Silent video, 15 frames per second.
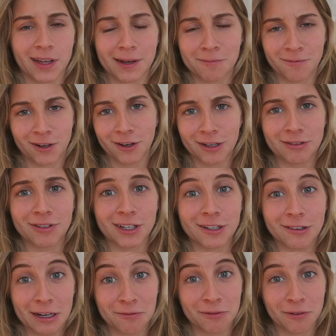and I'm very
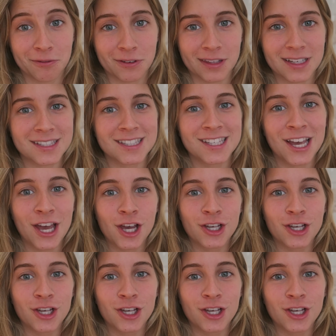grateful for this.